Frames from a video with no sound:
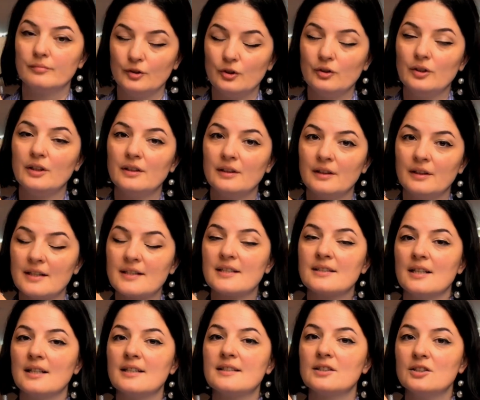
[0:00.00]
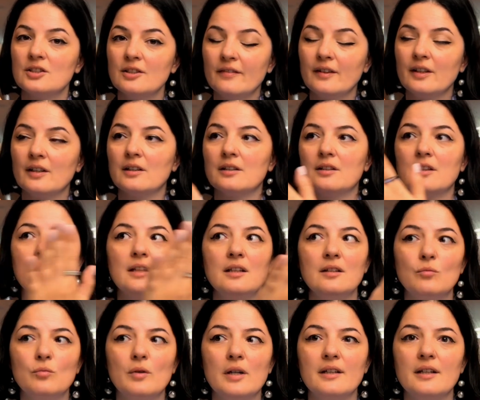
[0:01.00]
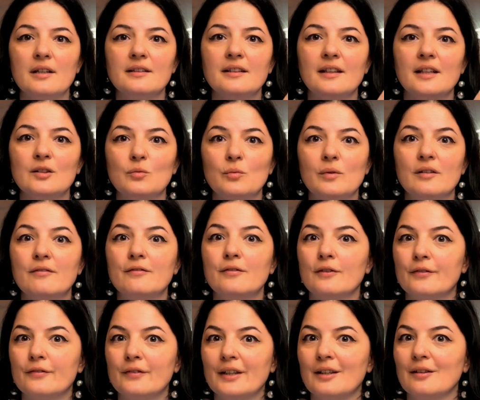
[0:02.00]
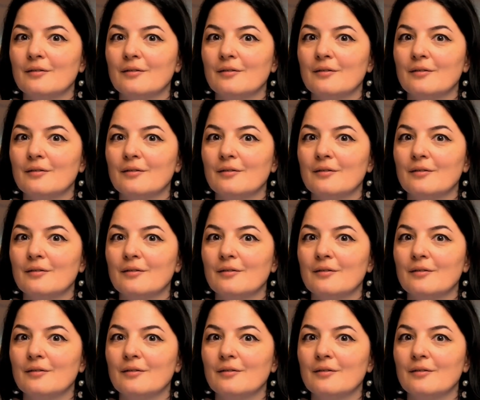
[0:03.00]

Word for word: You need an SSL certificate and why not get one for free,